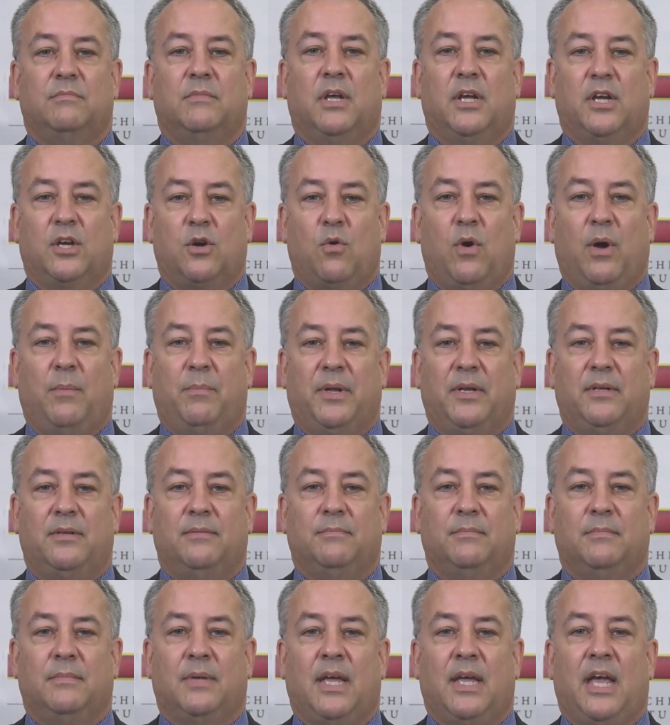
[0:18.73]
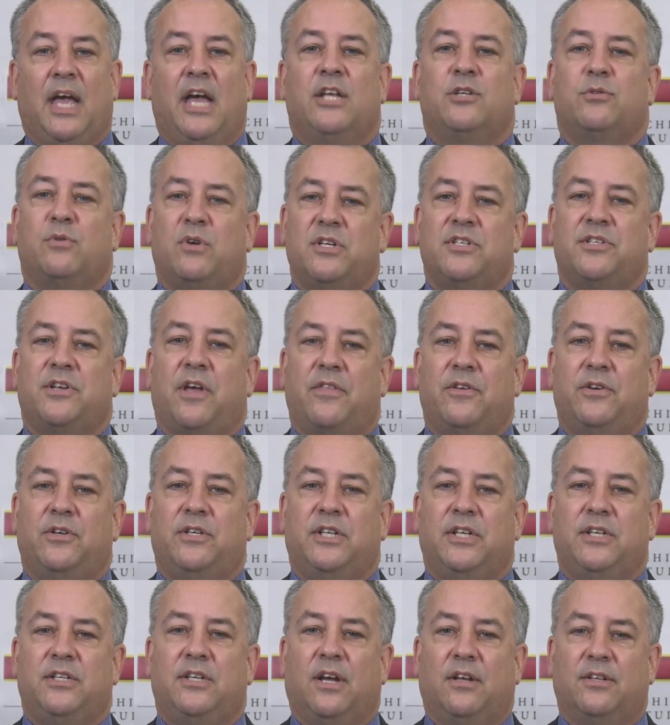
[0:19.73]
equipment, as well as other
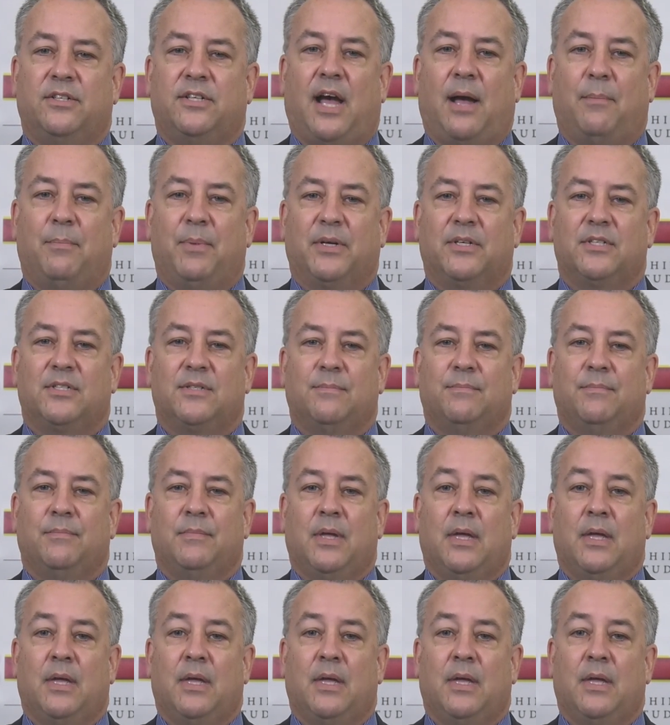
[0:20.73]
detailed topics.